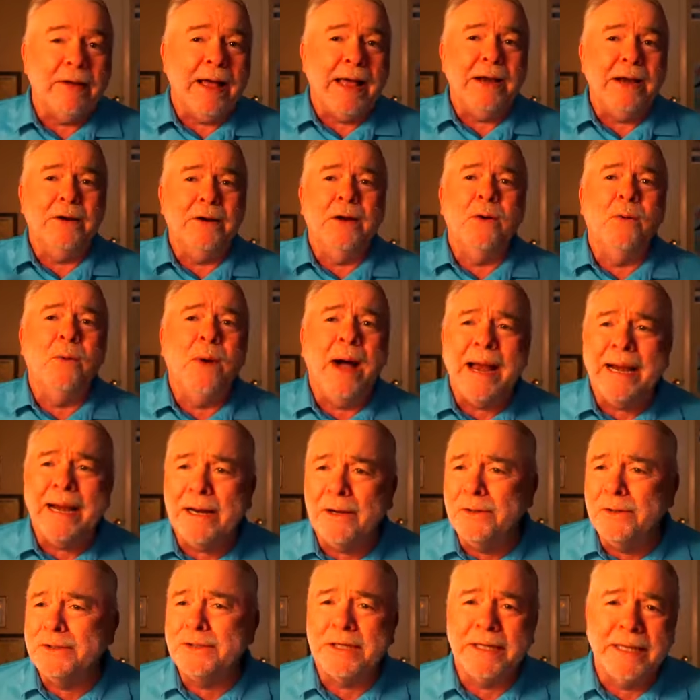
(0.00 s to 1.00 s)
I don't know. Why
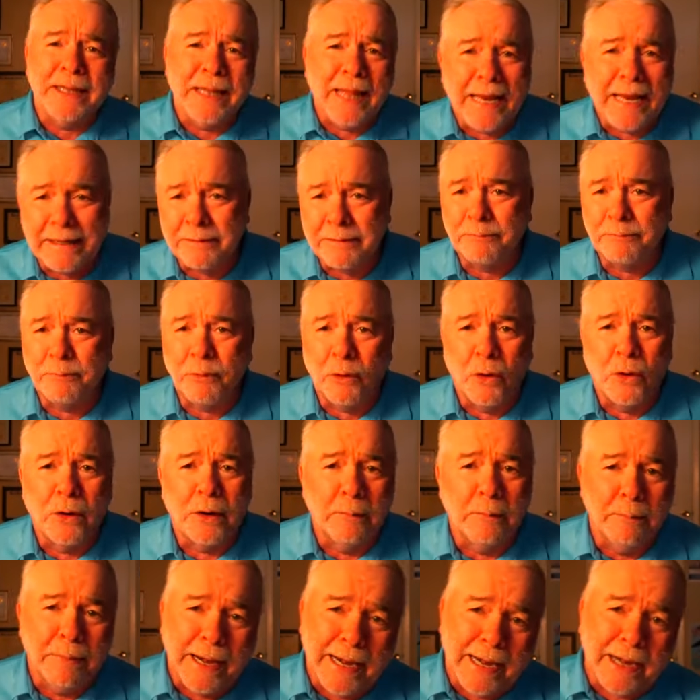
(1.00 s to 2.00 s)
don't you like
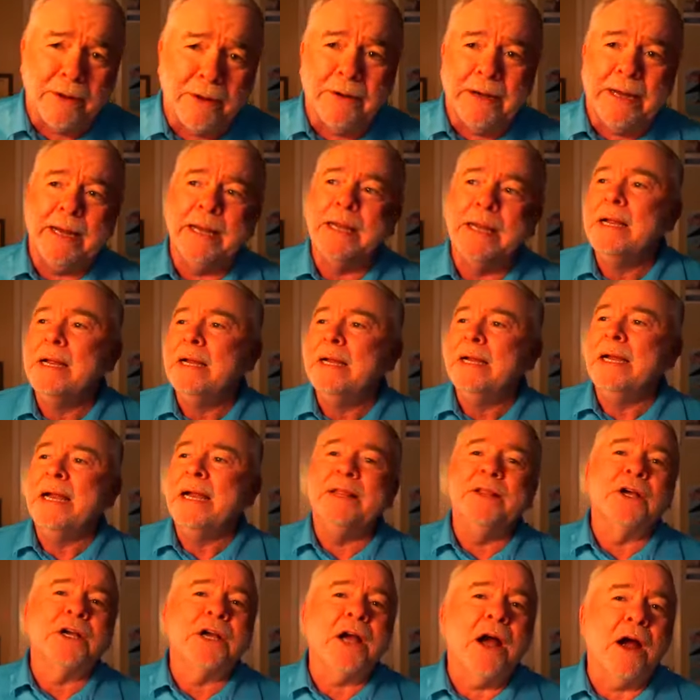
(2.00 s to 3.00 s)
poor Barry
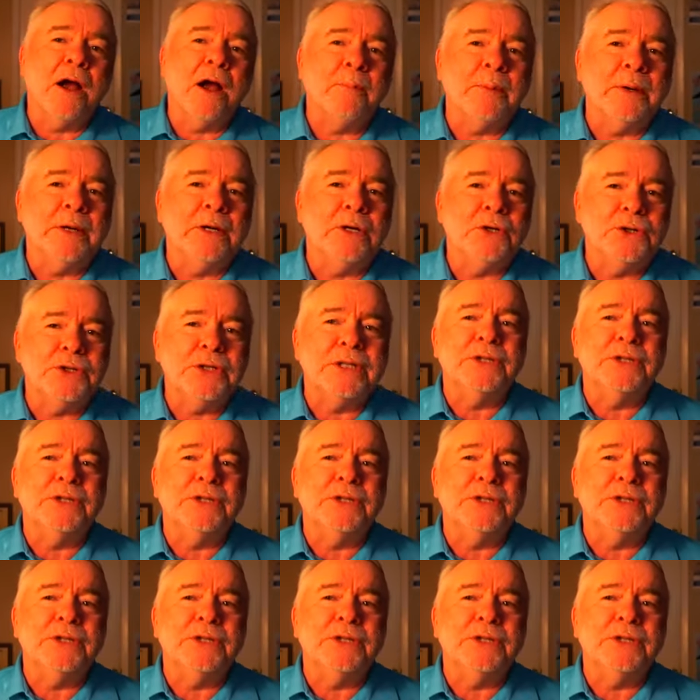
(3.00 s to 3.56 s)
and the Carpenters?